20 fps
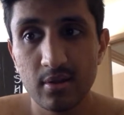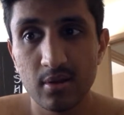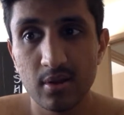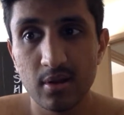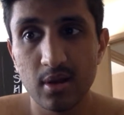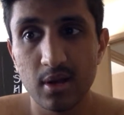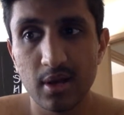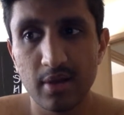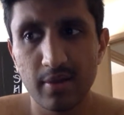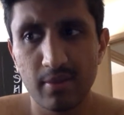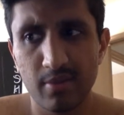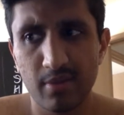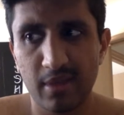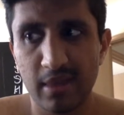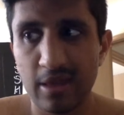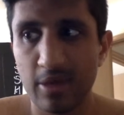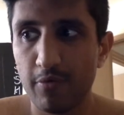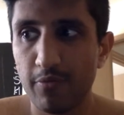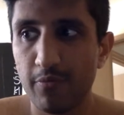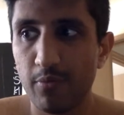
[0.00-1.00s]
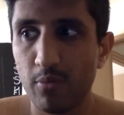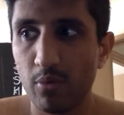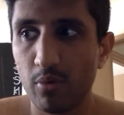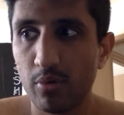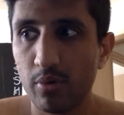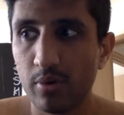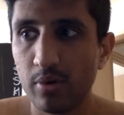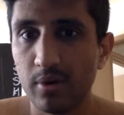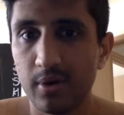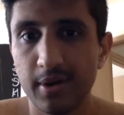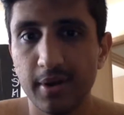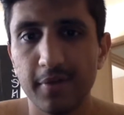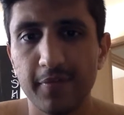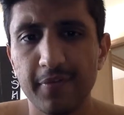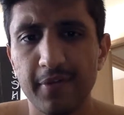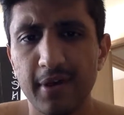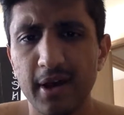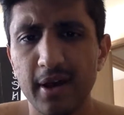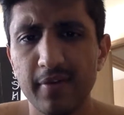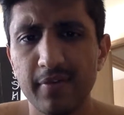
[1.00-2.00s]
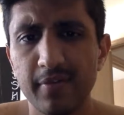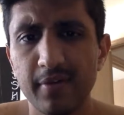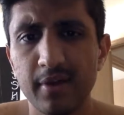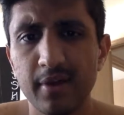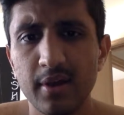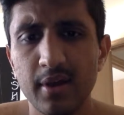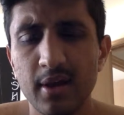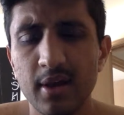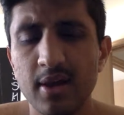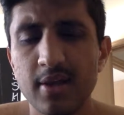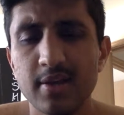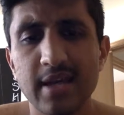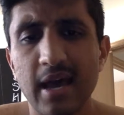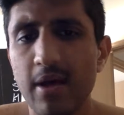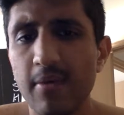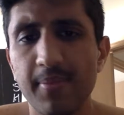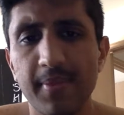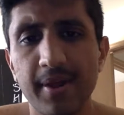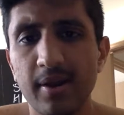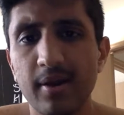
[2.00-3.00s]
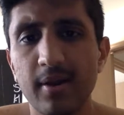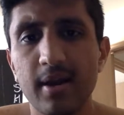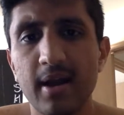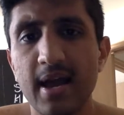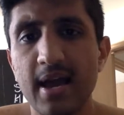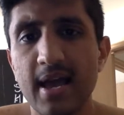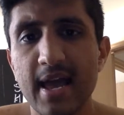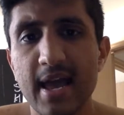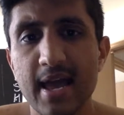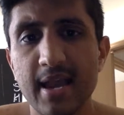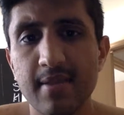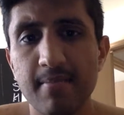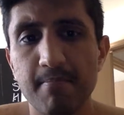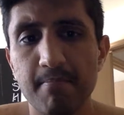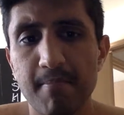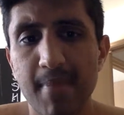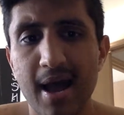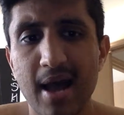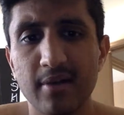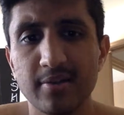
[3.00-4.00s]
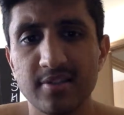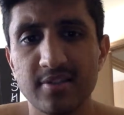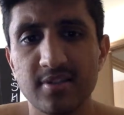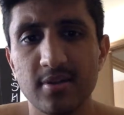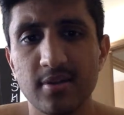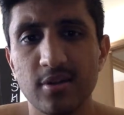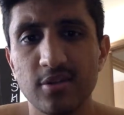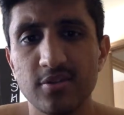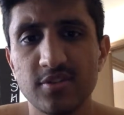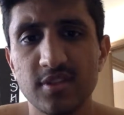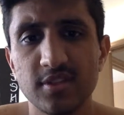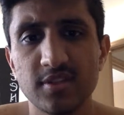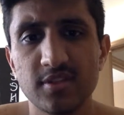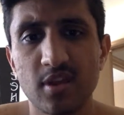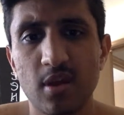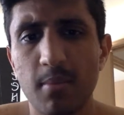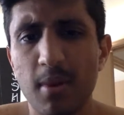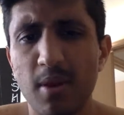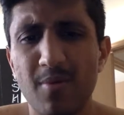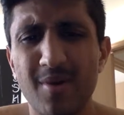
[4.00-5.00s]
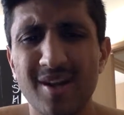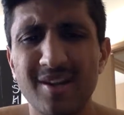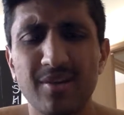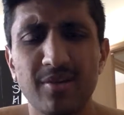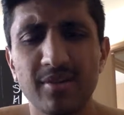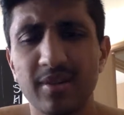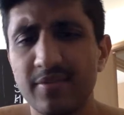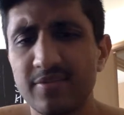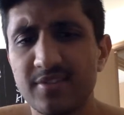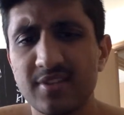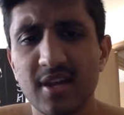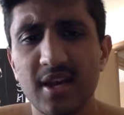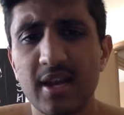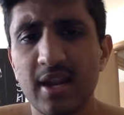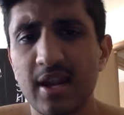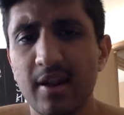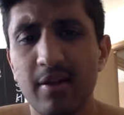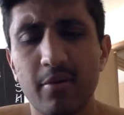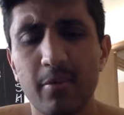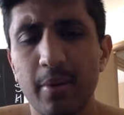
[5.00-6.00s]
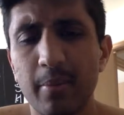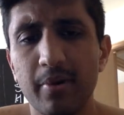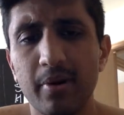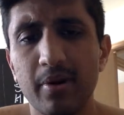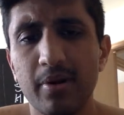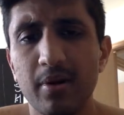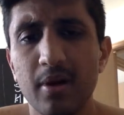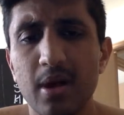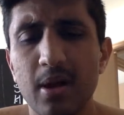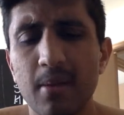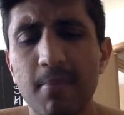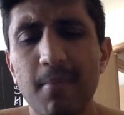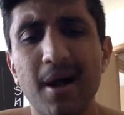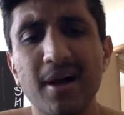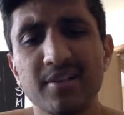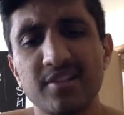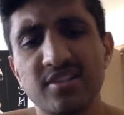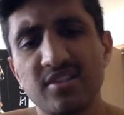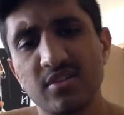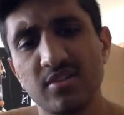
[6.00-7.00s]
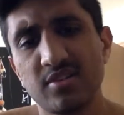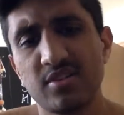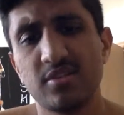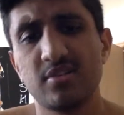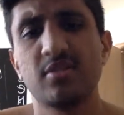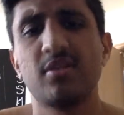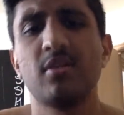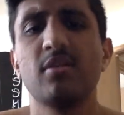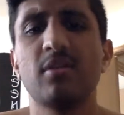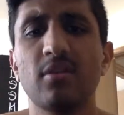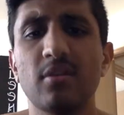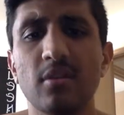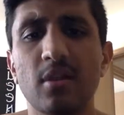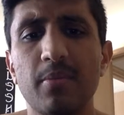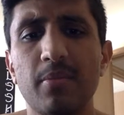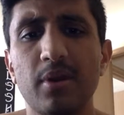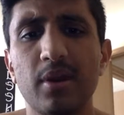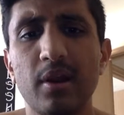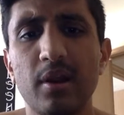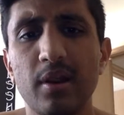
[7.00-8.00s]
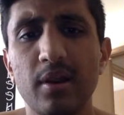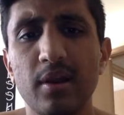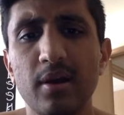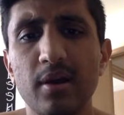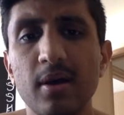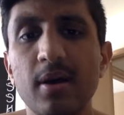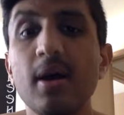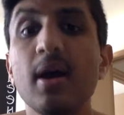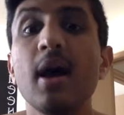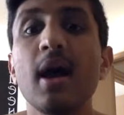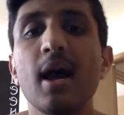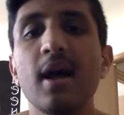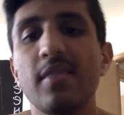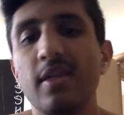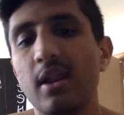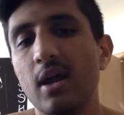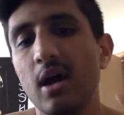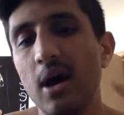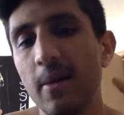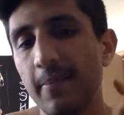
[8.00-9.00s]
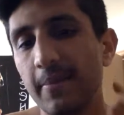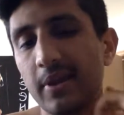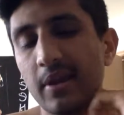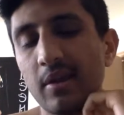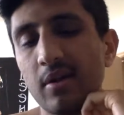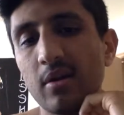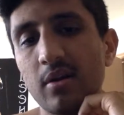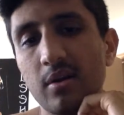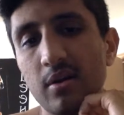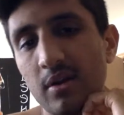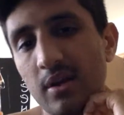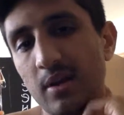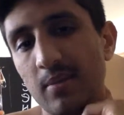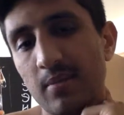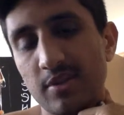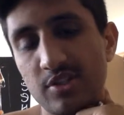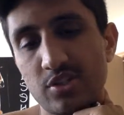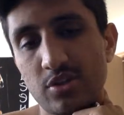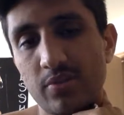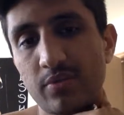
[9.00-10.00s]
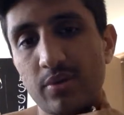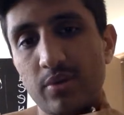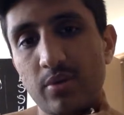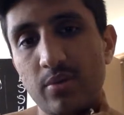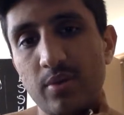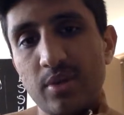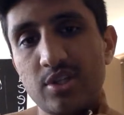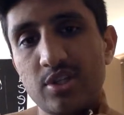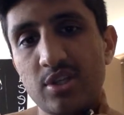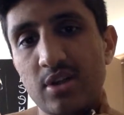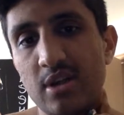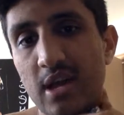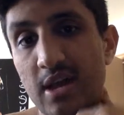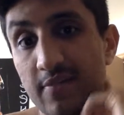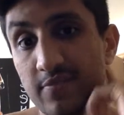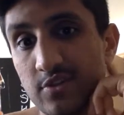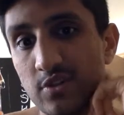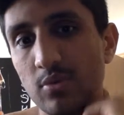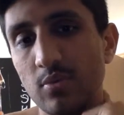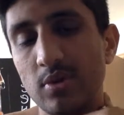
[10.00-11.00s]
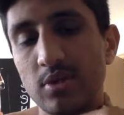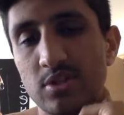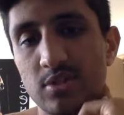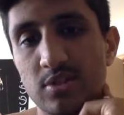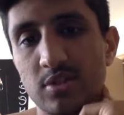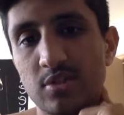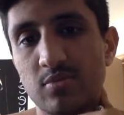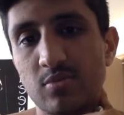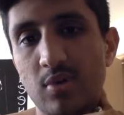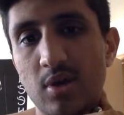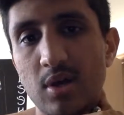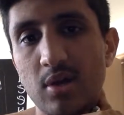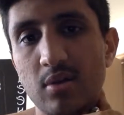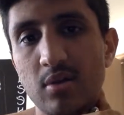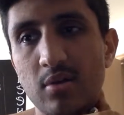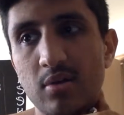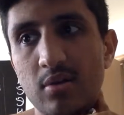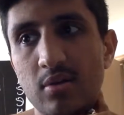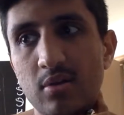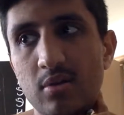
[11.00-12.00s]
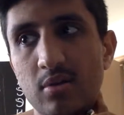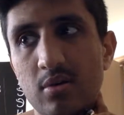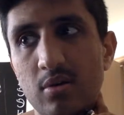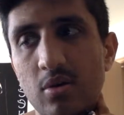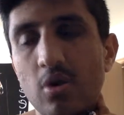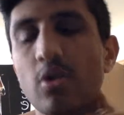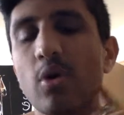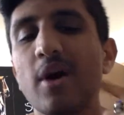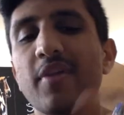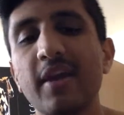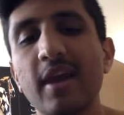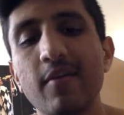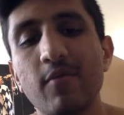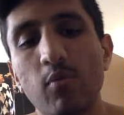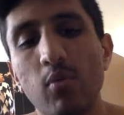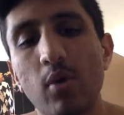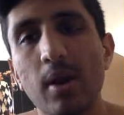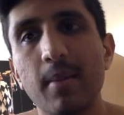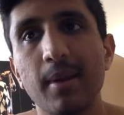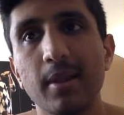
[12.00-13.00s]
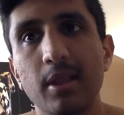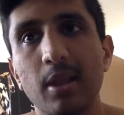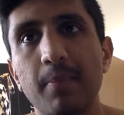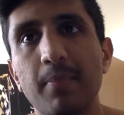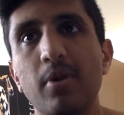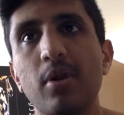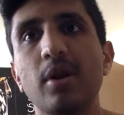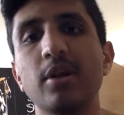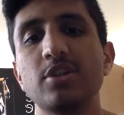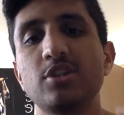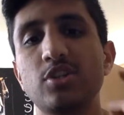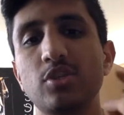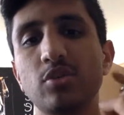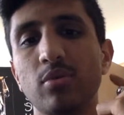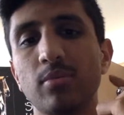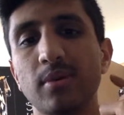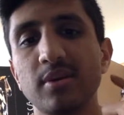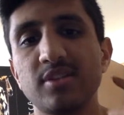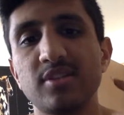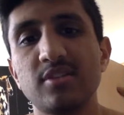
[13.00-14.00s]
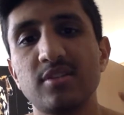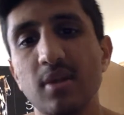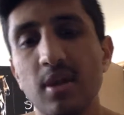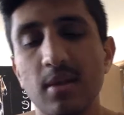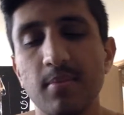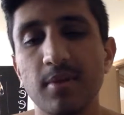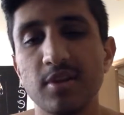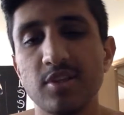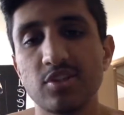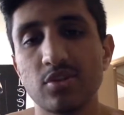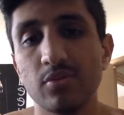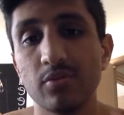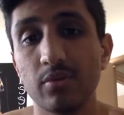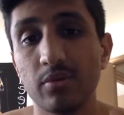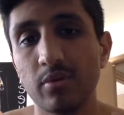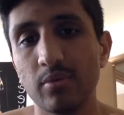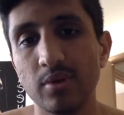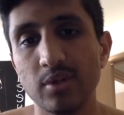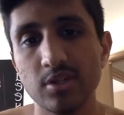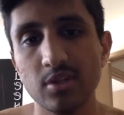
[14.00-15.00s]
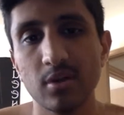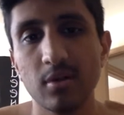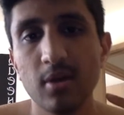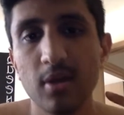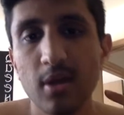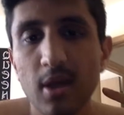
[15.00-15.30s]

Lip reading: I think it was like L4 or L5. Down there, I had mild stenosis on my right or left side. I don't remember. Mild stenosis on another lumbar area. And then up here in my cervical region, I have 2 regions as well. Oh no, I think I have 1 in my lumbar and 2 in my cervical region.